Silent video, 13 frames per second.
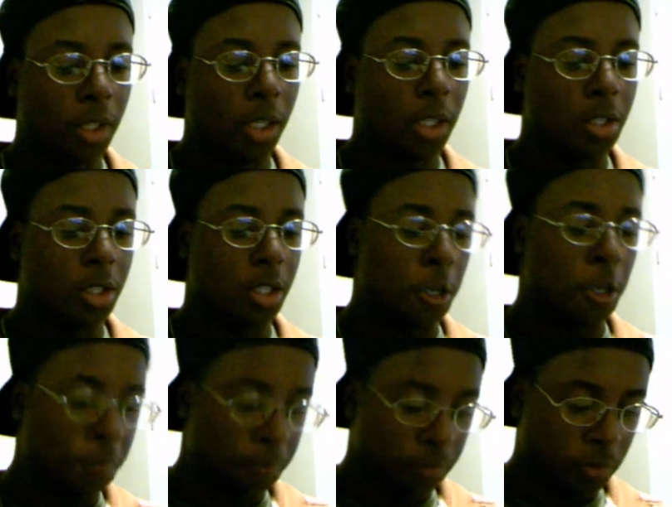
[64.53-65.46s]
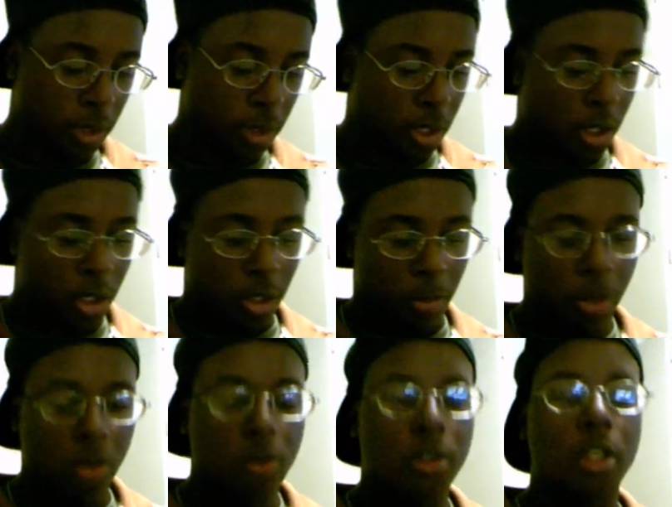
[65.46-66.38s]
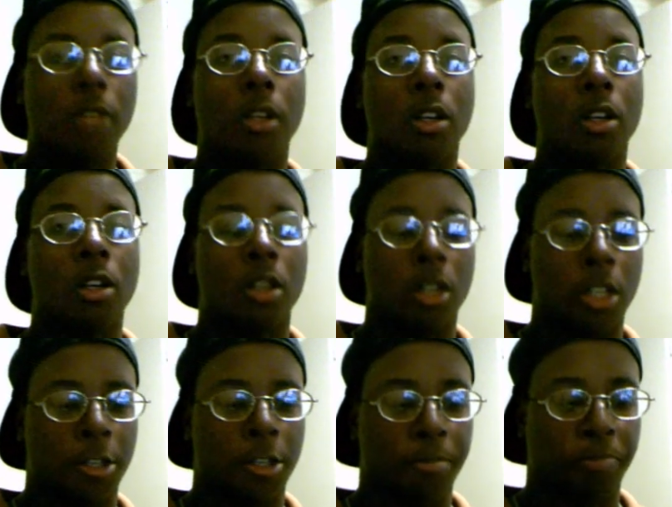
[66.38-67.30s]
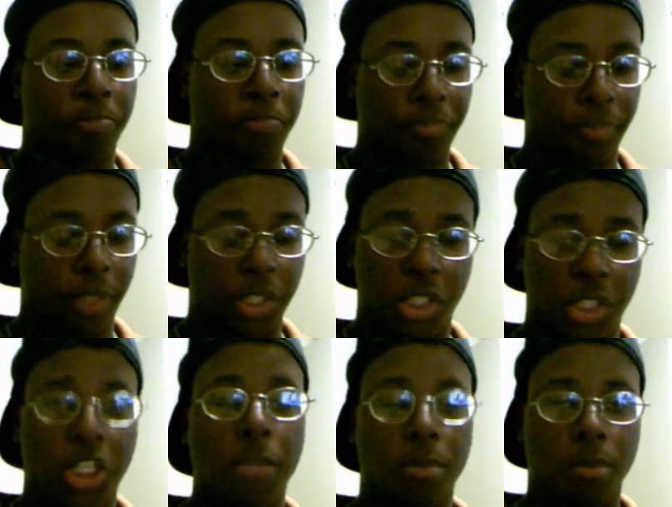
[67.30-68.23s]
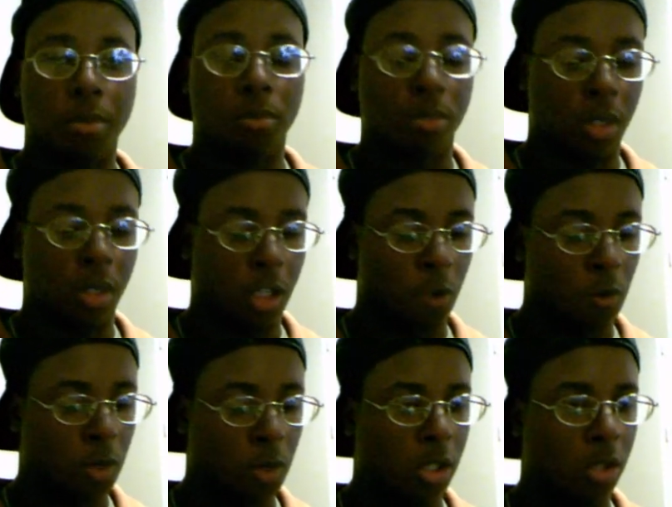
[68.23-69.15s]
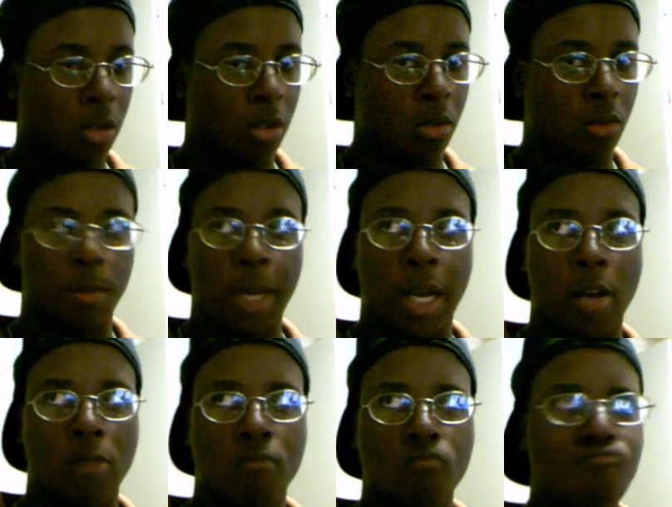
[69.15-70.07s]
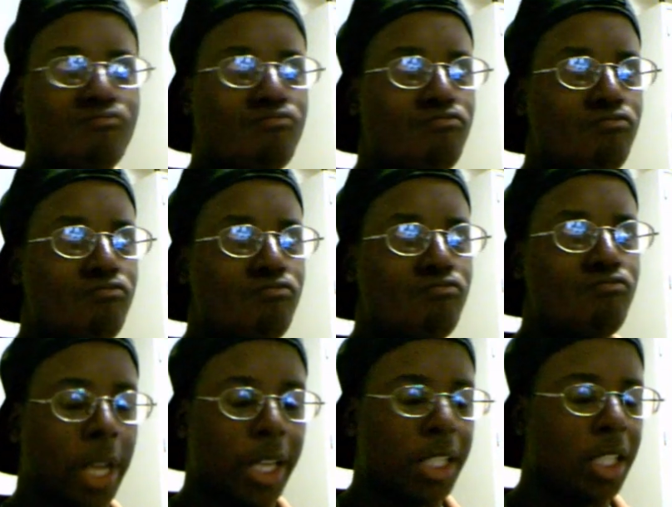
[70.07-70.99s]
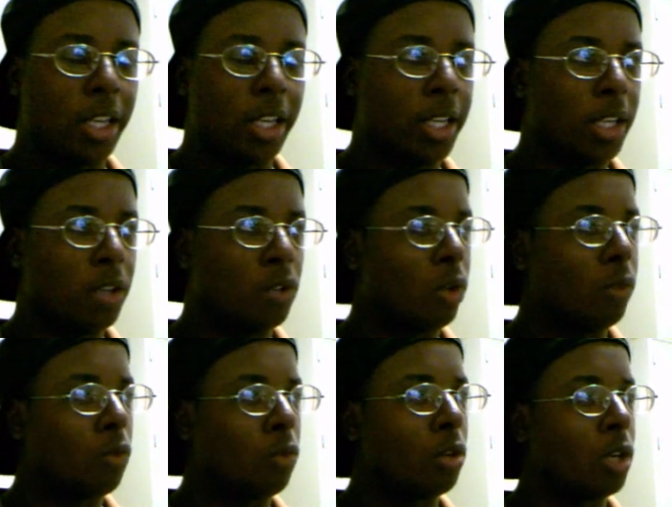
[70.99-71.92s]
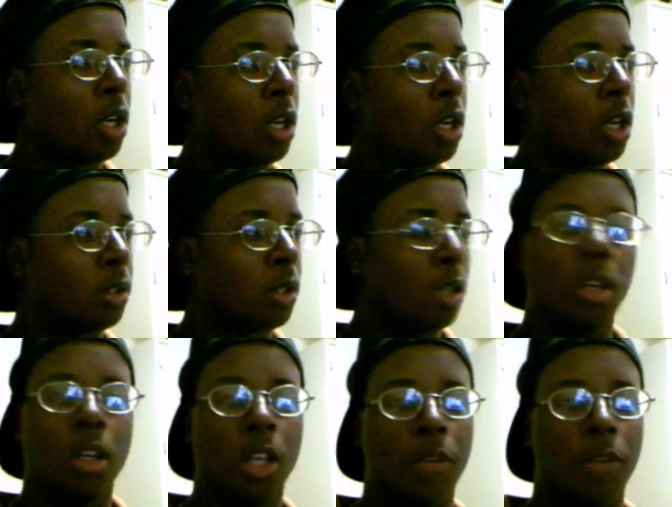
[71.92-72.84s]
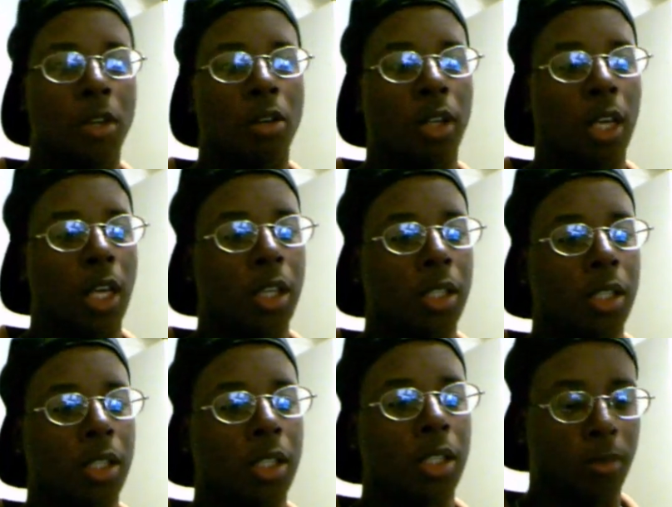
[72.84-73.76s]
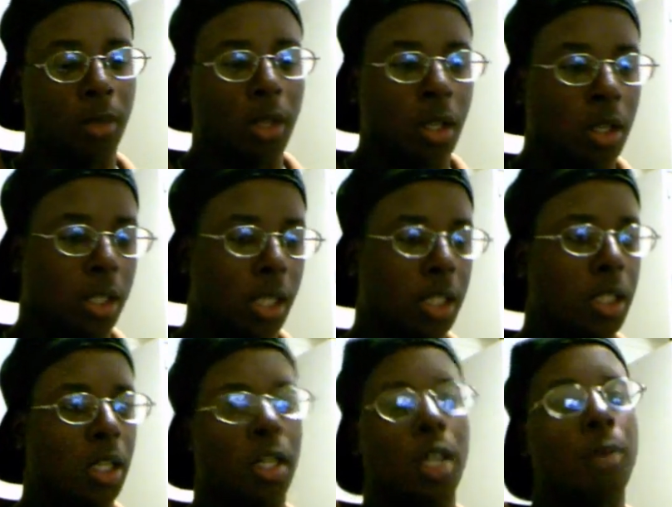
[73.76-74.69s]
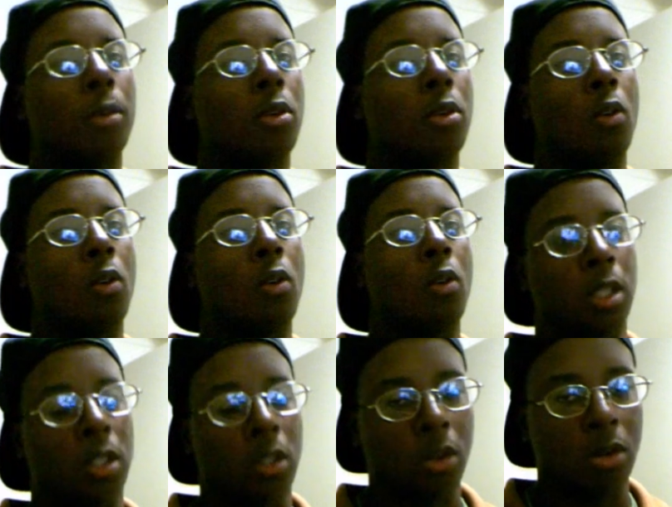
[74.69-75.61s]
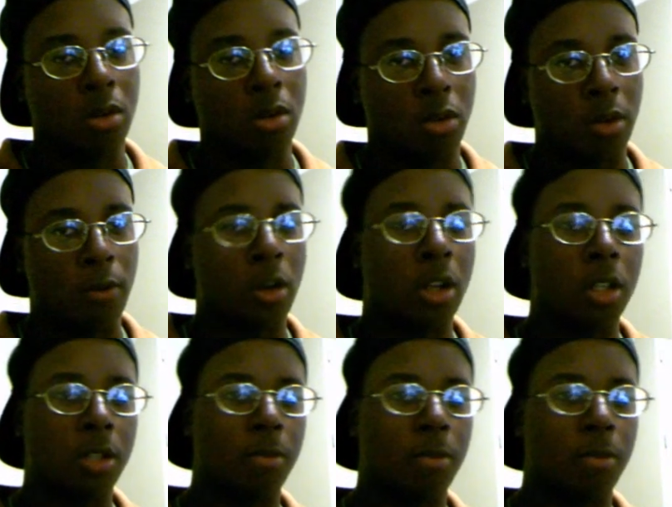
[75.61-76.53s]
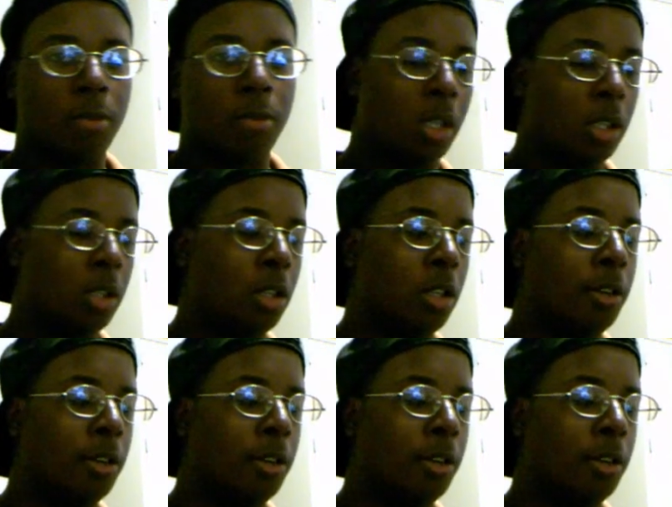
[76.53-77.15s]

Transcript: Here's the thing. The pros of it are it's cheap. It run you about $19.99 to $24 if you go to GameStop. $19.99 of course being used, $24 being